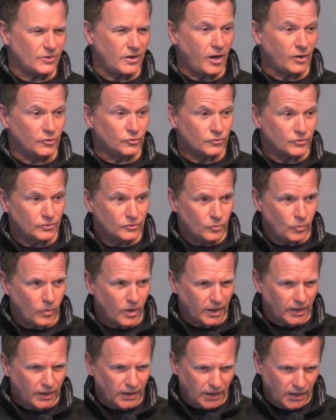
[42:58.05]

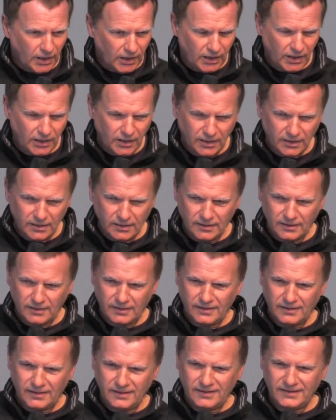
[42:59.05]
101.
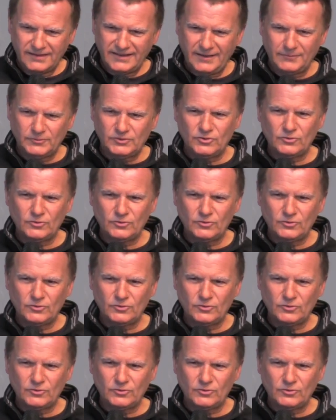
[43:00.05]
Came to